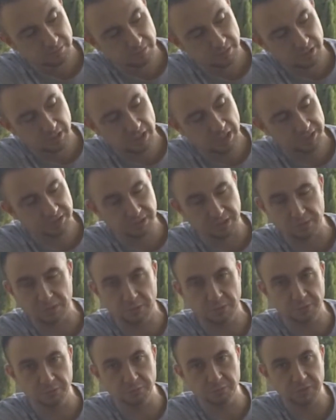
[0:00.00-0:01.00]
They're actually
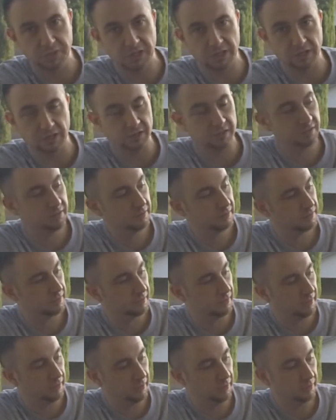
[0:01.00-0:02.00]
holding beer,
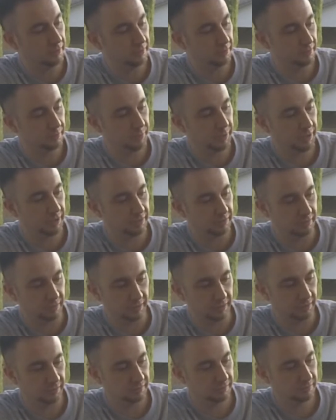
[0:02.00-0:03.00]
so
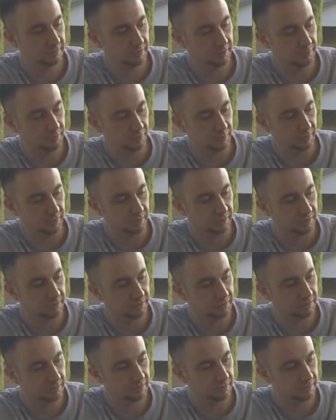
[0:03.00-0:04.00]
apparently
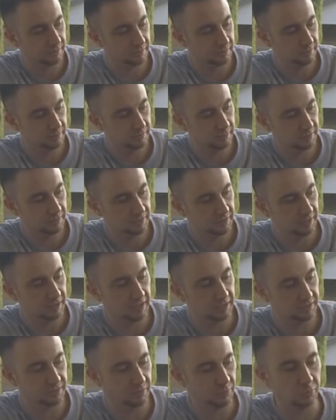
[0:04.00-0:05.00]
it's
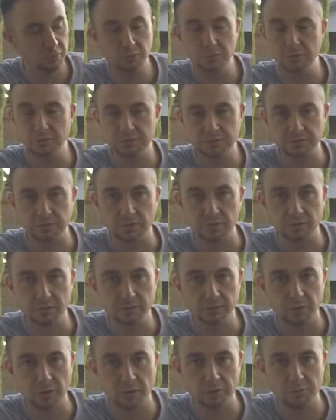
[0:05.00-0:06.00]
against the rules for
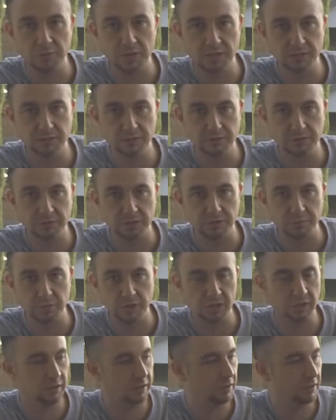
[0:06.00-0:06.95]
grown men to drink beer